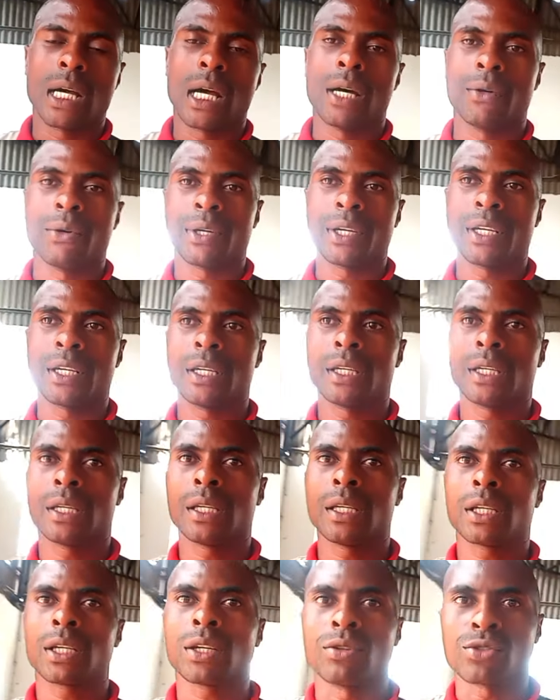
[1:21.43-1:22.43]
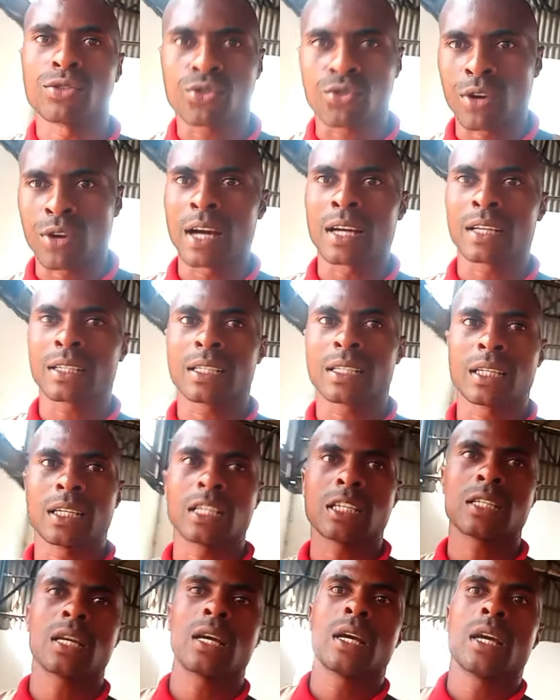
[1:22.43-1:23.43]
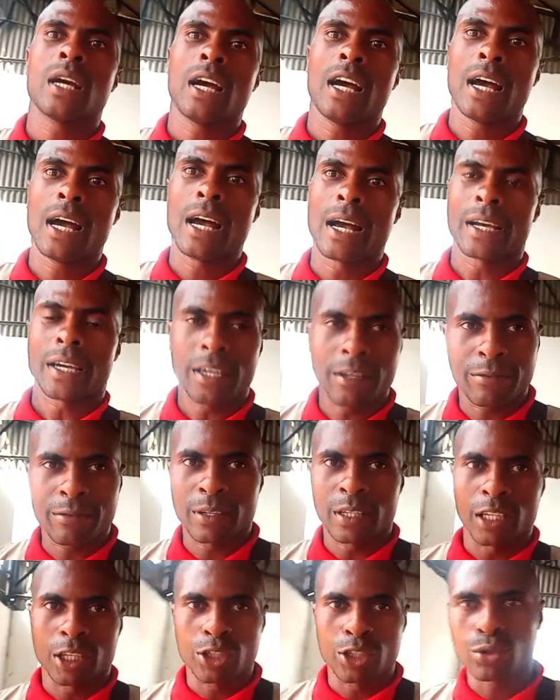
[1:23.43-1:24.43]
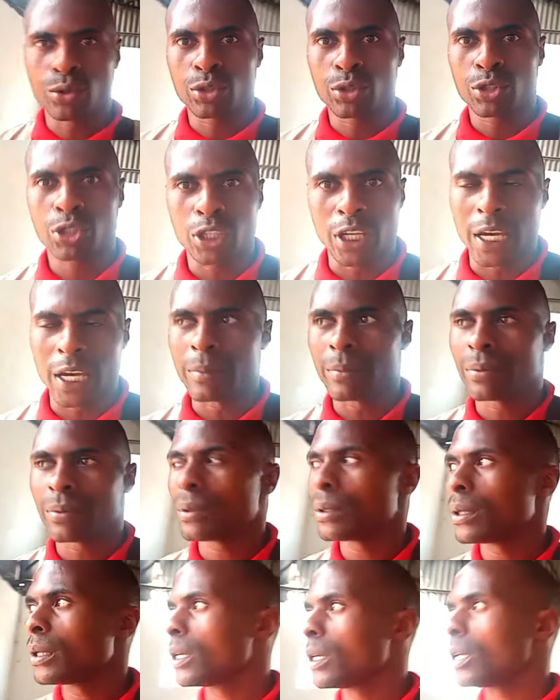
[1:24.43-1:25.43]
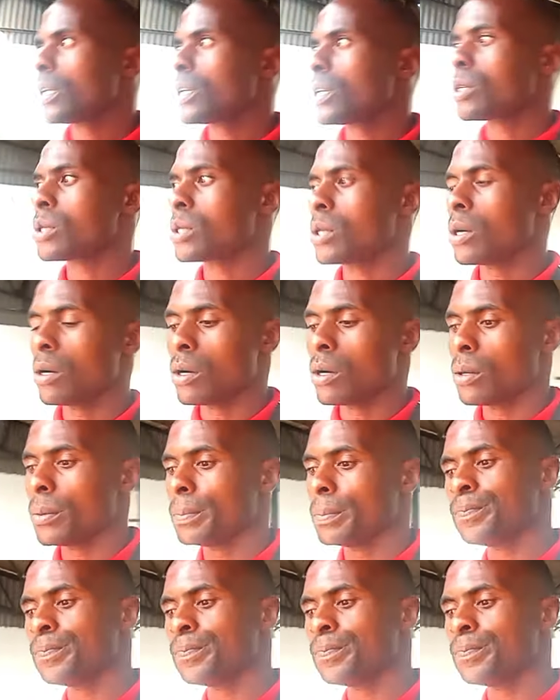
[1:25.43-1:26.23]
reconstructed, given a new shape. So